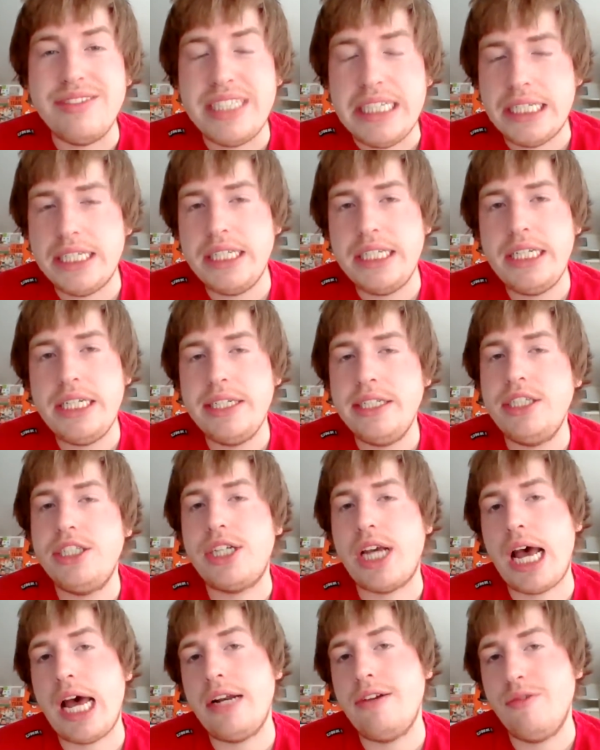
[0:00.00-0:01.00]
Dylan
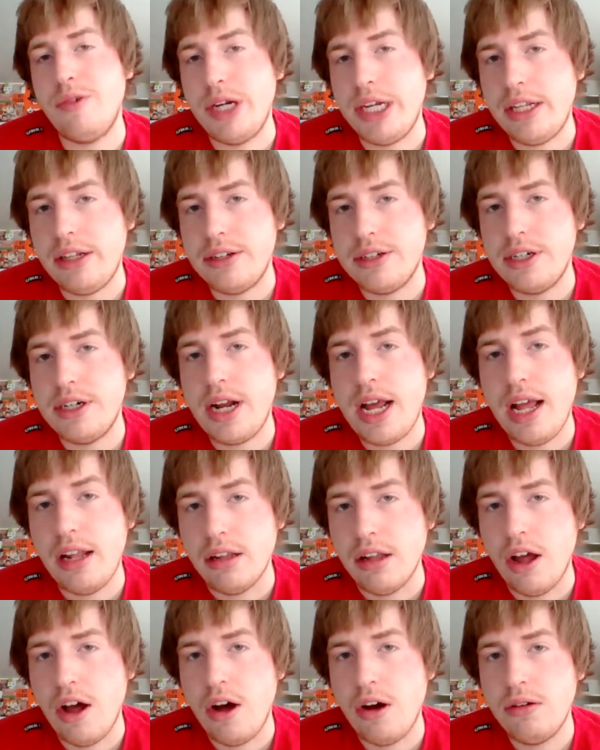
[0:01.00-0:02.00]
John Ringler.
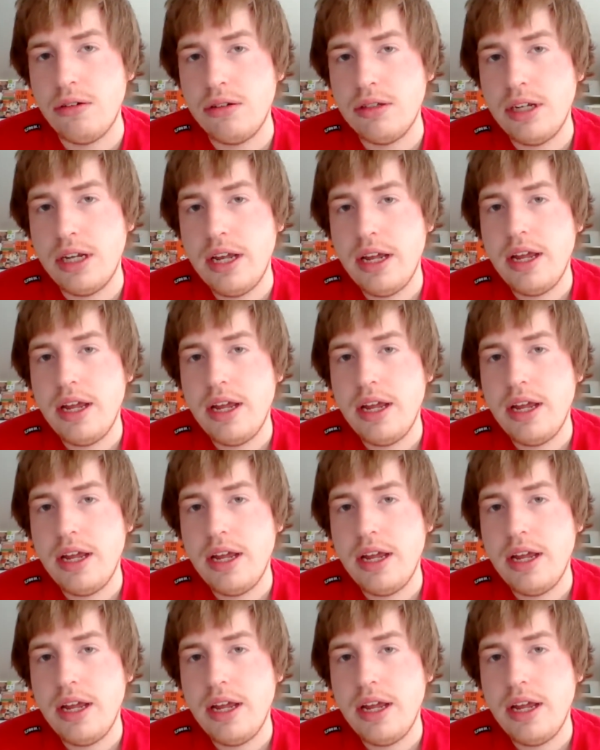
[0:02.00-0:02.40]
Hello.